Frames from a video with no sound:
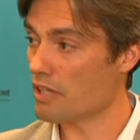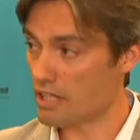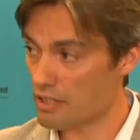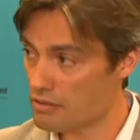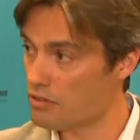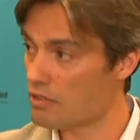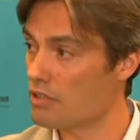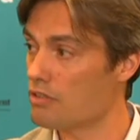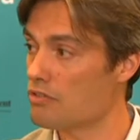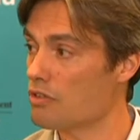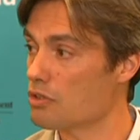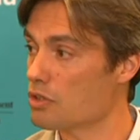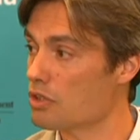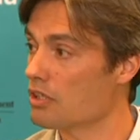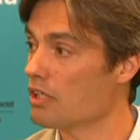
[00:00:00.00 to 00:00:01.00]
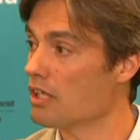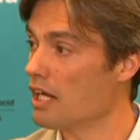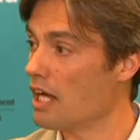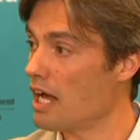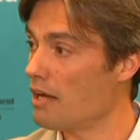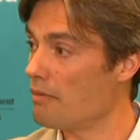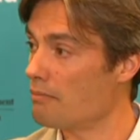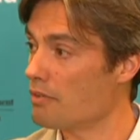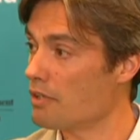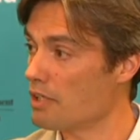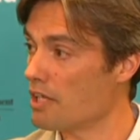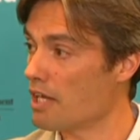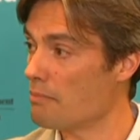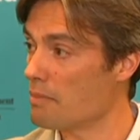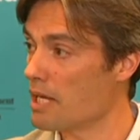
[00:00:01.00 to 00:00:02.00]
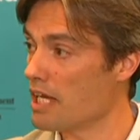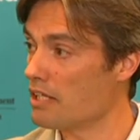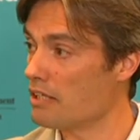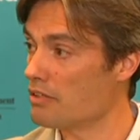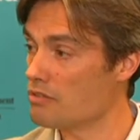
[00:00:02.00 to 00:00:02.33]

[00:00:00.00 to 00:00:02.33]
That is the decision um, that they made.